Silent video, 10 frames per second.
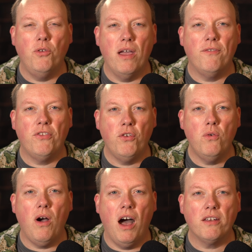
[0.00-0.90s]
And you have
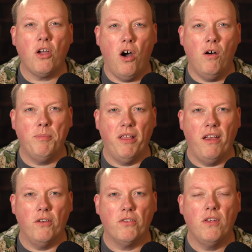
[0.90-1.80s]
2 on-call
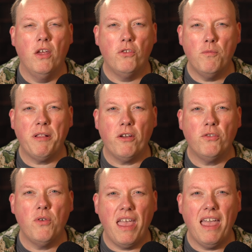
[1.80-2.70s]
players, 2
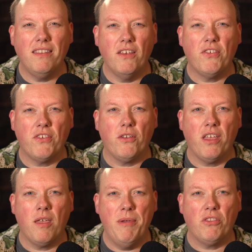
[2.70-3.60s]
players who can't
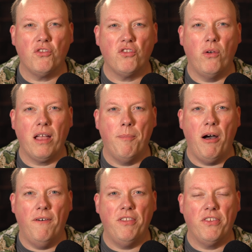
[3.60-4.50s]
necessarily commit to showing up
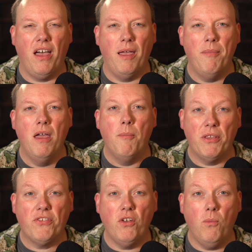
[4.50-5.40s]
all of the time,
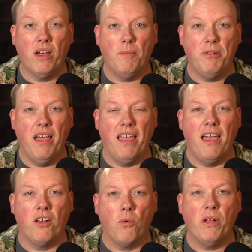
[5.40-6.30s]
but still want to
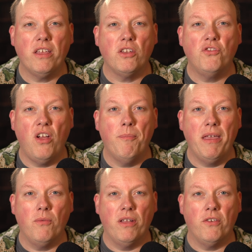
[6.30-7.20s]
play and are willing to jump
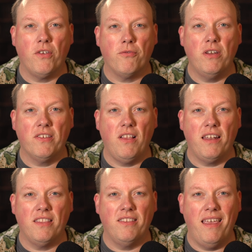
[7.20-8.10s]
in when there's a free
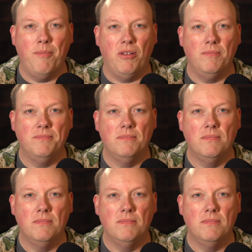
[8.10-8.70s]
slot at the table.